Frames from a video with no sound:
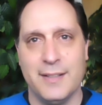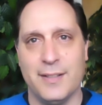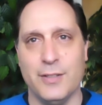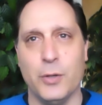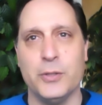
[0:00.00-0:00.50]

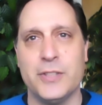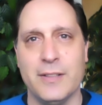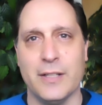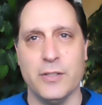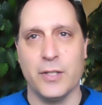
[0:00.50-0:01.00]

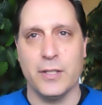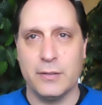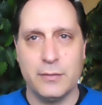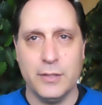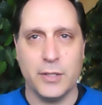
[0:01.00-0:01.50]
notions that you're going to
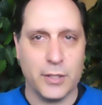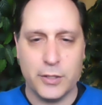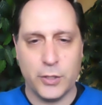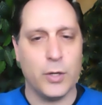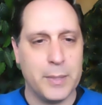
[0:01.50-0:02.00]
you're going to
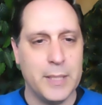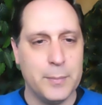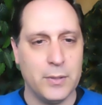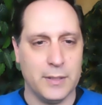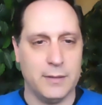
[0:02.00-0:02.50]
cure
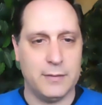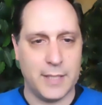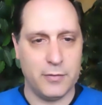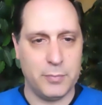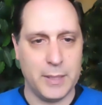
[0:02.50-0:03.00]
people and
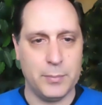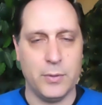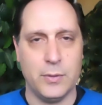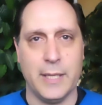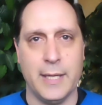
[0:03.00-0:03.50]
save
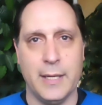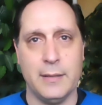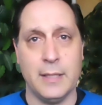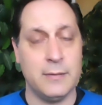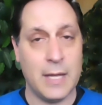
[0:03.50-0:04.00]
people. And
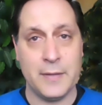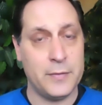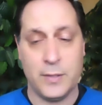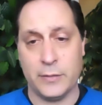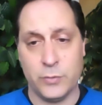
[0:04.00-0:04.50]
it's not that
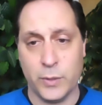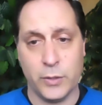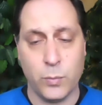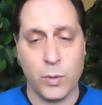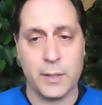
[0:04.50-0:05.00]
they're not doing
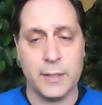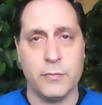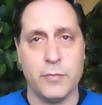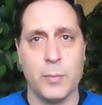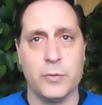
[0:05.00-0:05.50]
good work in
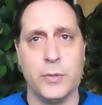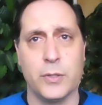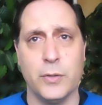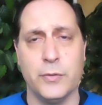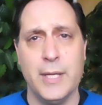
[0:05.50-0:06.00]

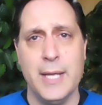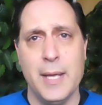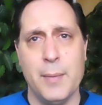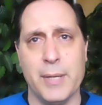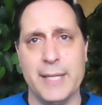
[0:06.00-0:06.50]
pharmaceuticals,
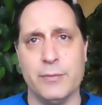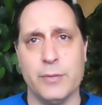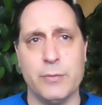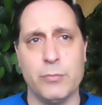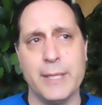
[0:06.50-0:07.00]
but it,
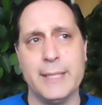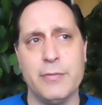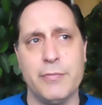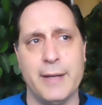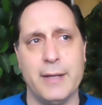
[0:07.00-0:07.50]
it really
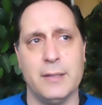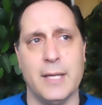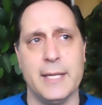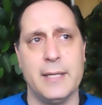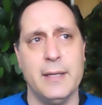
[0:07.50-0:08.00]
felt
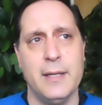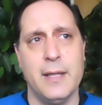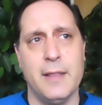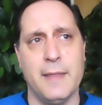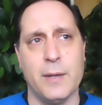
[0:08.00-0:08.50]
like
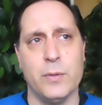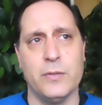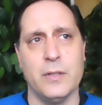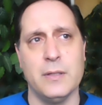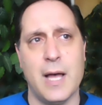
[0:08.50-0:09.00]
there was
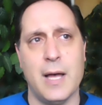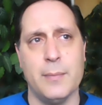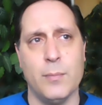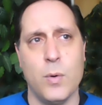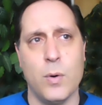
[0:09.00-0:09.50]
a lot
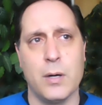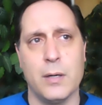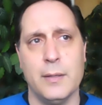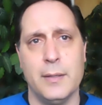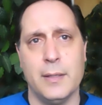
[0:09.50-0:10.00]
more,
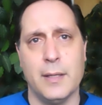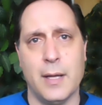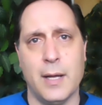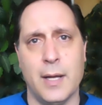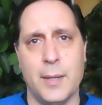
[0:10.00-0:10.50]

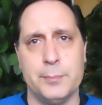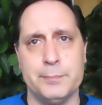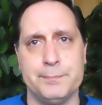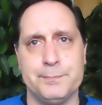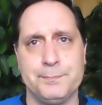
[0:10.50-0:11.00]
um,